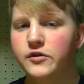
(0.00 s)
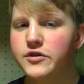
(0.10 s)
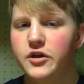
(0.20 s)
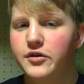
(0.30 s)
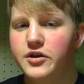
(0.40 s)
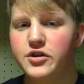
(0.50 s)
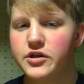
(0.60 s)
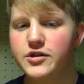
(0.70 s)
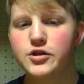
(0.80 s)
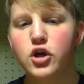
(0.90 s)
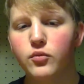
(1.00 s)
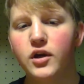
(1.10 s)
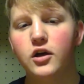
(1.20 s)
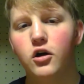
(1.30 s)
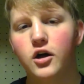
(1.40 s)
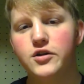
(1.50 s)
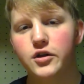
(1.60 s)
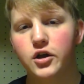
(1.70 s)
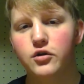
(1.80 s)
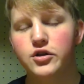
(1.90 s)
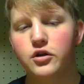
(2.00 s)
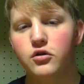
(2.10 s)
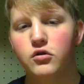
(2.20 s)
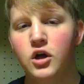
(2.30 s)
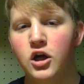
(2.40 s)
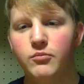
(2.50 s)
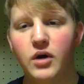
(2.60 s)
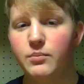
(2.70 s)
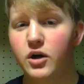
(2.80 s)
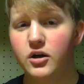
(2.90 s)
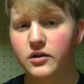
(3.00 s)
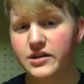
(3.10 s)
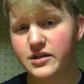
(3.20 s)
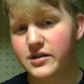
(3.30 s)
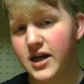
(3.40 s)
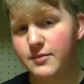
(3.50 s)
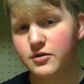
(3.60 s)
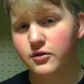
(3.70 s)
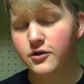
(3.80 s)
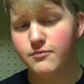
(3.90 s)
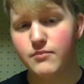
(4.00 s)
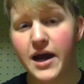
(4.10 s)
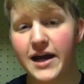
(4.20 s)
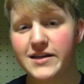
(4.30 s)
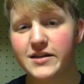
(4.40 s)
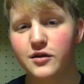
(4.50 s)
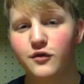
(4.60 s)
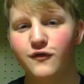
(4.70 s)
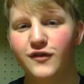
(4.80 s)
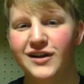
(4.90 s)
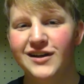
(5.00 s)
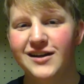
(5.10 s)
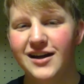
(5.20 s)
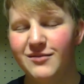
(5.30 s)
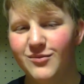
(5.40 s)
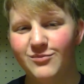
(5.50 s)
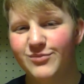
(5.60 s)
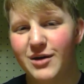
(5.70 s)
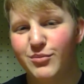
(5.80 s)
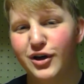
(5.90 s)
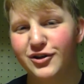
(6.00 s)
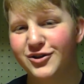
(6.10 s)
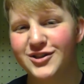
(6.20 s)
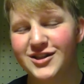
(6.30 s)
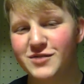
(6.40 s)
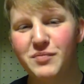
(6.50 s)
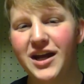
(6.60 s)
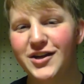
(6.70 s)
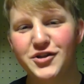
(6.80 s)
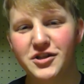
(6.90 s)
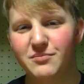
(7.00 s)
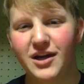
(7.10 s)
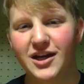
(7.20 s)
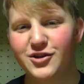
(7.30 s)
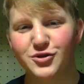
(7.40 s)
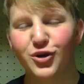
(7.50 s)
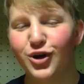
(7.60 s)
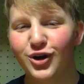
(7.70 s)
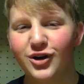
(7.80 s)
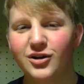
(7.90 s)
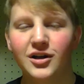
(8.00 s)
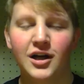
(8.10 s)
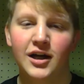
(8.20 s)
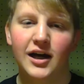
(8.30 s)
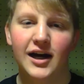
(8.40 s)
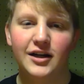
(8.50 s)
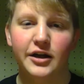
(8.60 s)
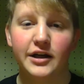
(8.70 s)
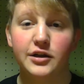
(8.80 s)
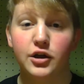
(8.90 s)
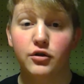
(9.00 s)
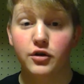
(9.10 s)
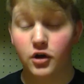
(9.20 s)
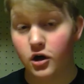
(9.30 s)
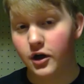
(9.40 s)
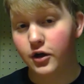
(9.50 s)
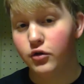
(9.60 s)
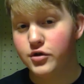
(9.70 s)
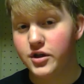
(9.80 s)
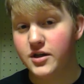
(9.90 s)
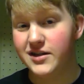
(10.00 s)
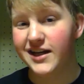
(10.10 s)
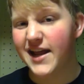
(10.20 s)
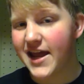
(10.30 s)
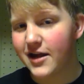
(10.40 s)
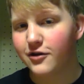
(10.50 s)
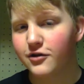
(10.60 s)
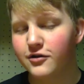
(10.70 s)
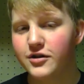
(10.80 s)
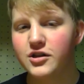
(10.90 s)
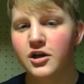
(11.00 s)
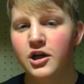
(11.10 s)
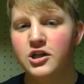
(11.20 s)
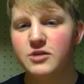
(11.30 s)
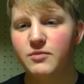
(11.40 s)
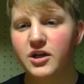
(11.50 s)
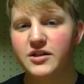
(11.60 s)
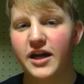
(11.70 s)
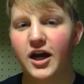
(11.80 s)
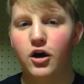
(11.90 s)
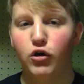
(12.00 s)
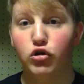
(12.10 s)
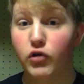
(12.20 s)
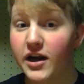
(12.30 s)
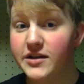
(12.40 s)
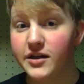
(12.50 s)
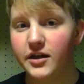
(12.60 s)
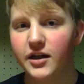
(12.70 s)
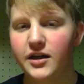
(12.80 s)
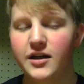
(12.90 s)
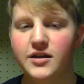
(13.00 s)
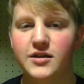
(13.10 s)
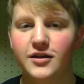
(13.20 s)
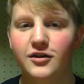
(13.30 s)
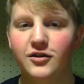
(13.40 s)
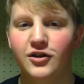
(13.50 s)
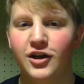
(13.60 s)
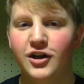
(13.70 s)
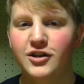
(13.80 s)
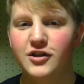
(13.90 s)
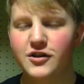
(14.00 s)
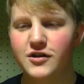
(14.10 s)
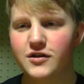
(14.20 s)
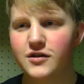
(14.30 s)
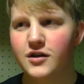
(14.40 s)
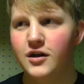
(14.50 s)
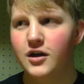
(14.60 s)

So there's just so many haunts to go to. My bucket list is absolutely massive. My bucket list is pages and pages long. I'd like to go to the Haunted Hoochie at Dead Acres just because how crazy it is and just